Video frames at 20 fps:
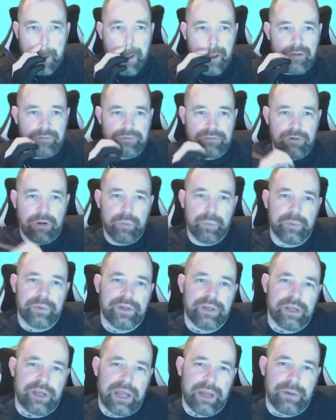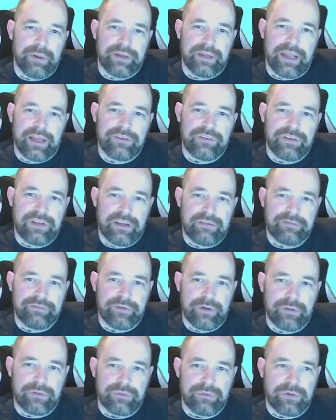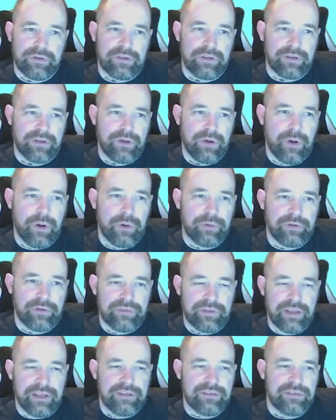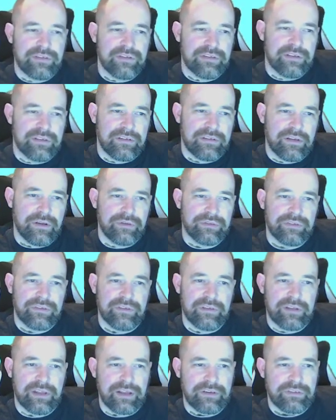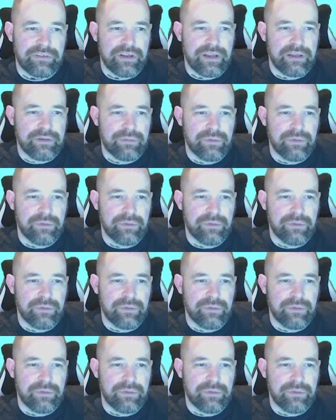After opening it out again, she then folds one of the corners onto the dashed line.